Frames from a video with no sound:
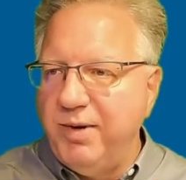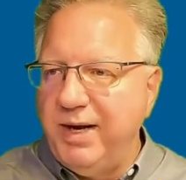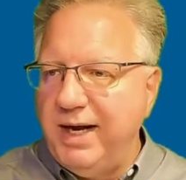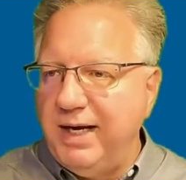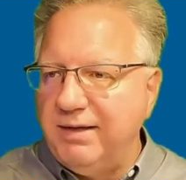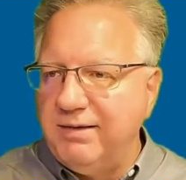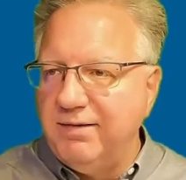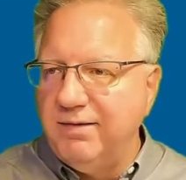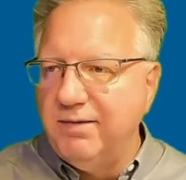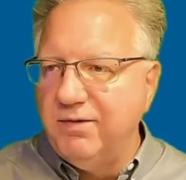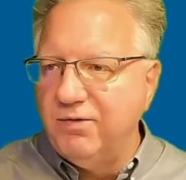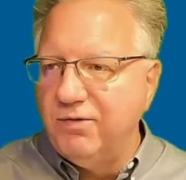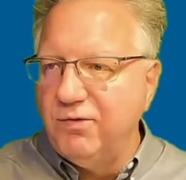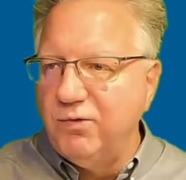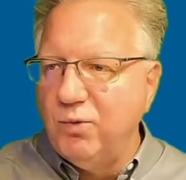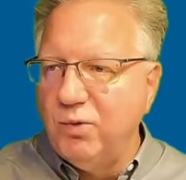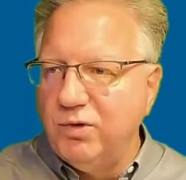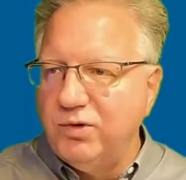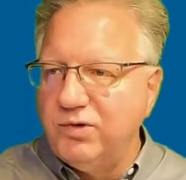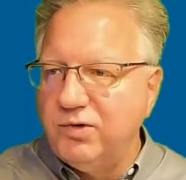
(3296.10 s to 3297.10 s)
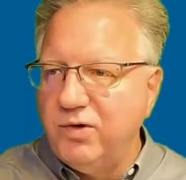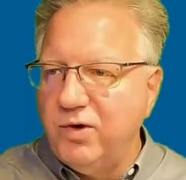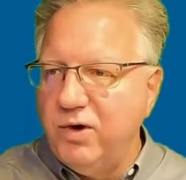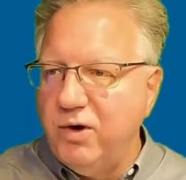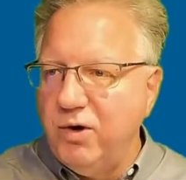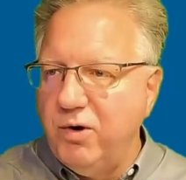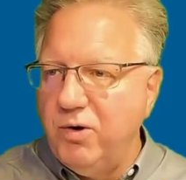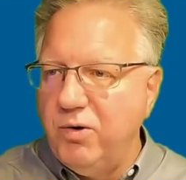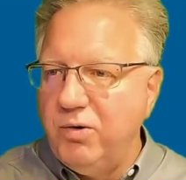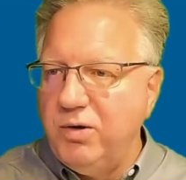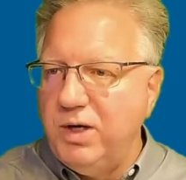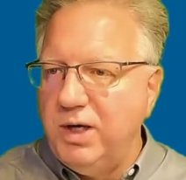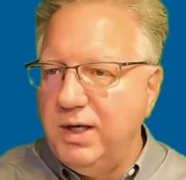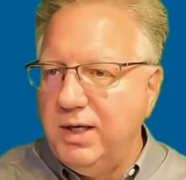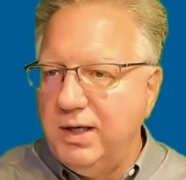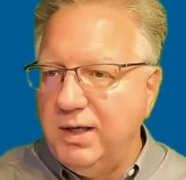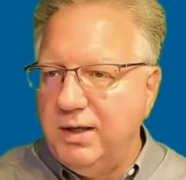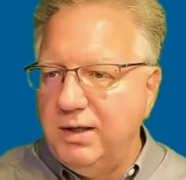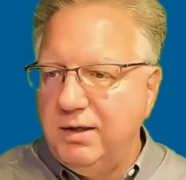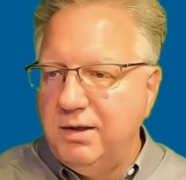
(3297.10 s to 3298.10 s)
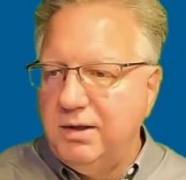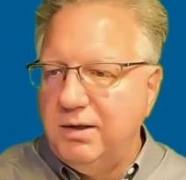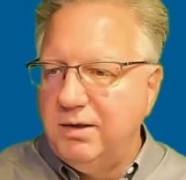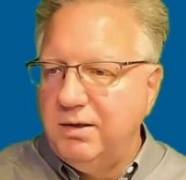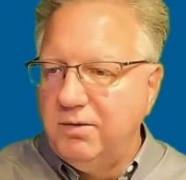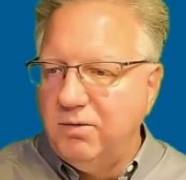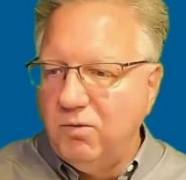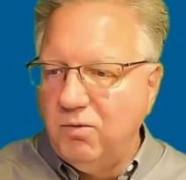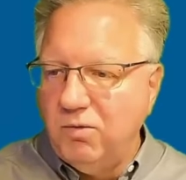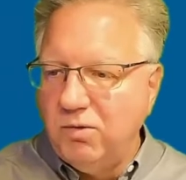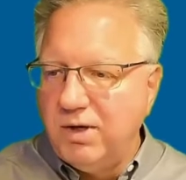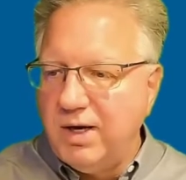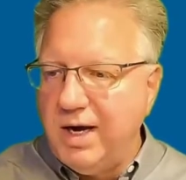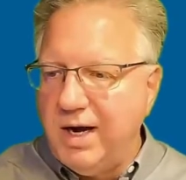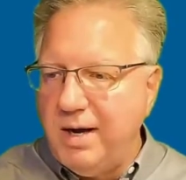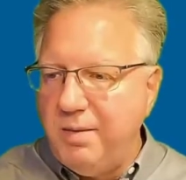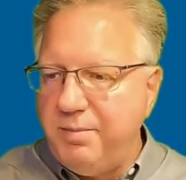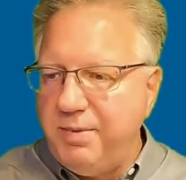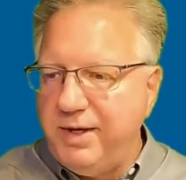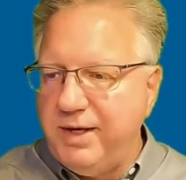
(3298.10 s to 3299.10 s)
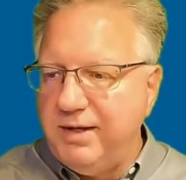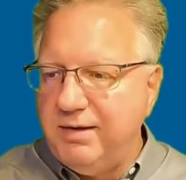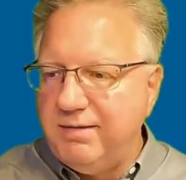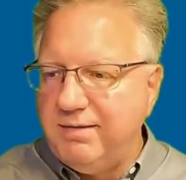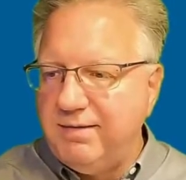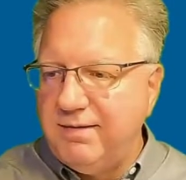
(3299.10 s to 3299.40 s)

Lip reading: to the source code. We'll copy it.